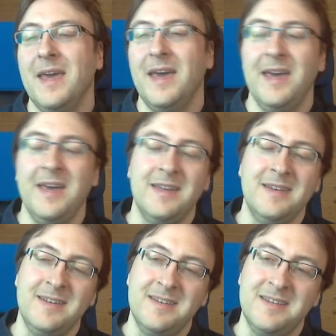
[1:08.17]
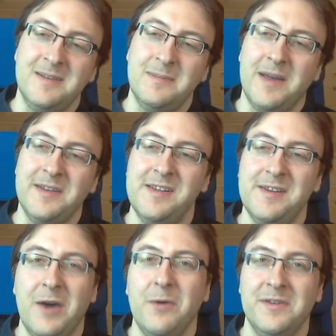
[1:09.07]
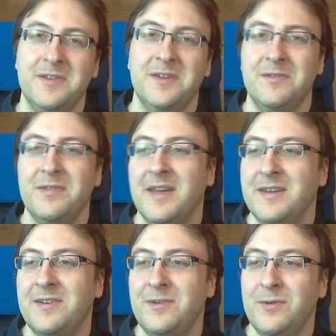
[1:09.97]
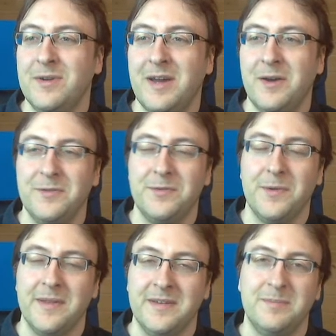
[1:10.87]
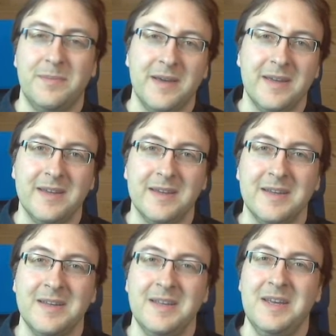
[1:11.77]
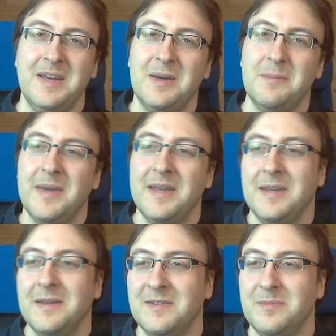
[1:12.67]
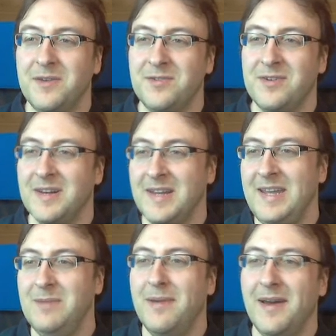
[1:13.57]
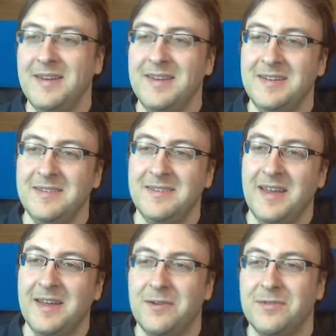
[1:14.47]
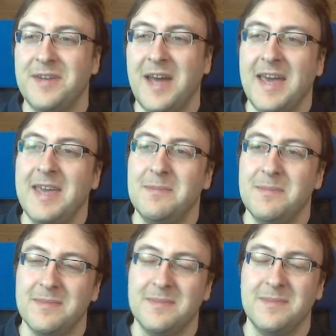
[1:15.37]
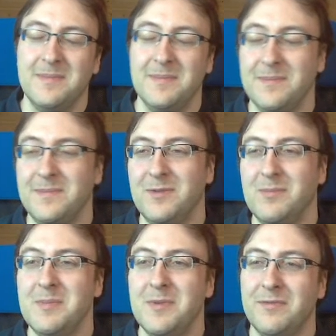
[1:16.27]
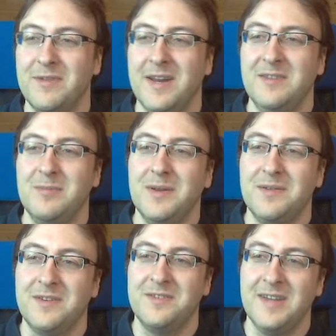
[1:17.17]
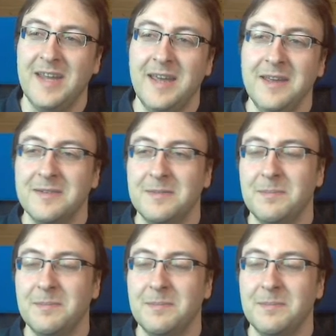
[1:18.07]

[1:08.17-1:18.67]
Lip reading: Until now, we sort of had to account for this by making special key bindings ahead of time to be more flexible in such a case.